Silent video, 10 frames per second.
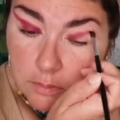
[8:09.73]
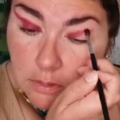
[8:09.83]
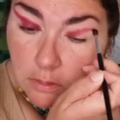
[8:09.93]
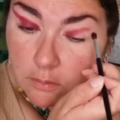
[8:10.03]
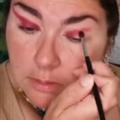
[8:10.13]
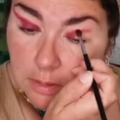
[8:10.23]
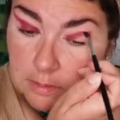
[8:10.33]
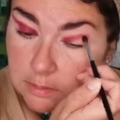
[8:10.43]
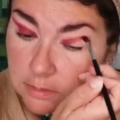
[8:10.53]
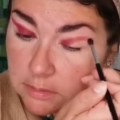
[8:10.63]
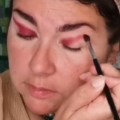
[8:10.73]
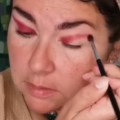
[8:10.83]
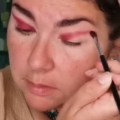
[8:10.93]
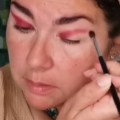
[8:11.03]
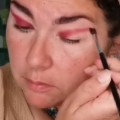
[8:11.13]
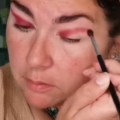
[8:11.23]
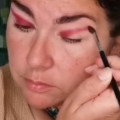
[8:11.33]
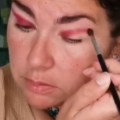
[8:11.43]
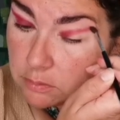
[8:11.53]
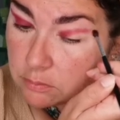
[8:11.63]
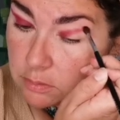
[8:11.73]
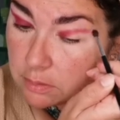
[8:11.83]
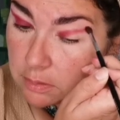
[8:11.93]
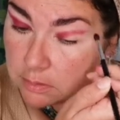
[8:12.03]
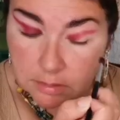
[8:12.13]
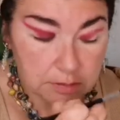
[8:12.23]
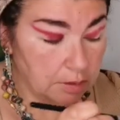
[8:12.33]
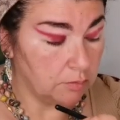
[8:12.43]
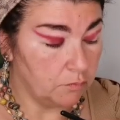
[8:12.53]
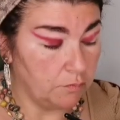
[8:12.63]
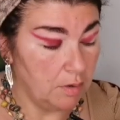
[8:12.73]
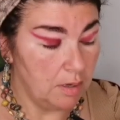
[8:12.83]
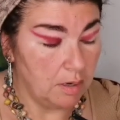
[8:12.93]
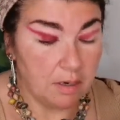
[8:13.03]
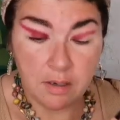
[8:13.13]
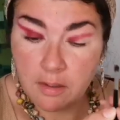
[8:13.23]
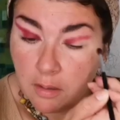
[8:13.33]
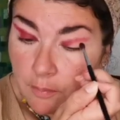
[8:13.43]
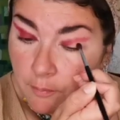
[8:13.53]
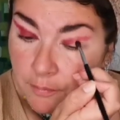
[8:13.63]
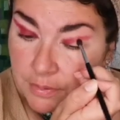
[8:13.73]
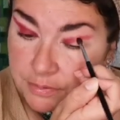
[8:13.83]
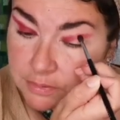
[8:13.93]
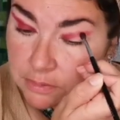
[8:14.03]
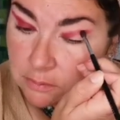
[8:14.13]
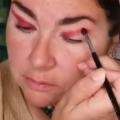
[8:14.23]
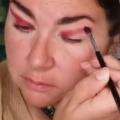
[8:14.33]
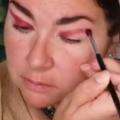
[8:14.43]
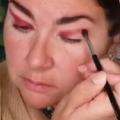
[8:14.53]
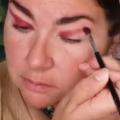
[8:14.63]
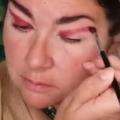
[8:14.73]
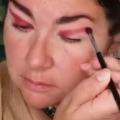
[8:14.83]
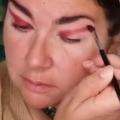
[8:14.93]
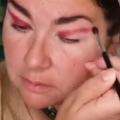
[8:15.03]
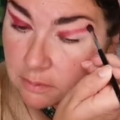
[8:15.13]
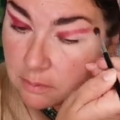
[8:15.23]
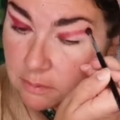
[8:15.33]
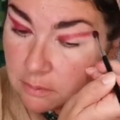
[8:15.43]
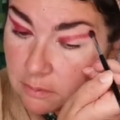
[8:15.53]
We're going like this, and I will try to create that kind of birdie look, you know, like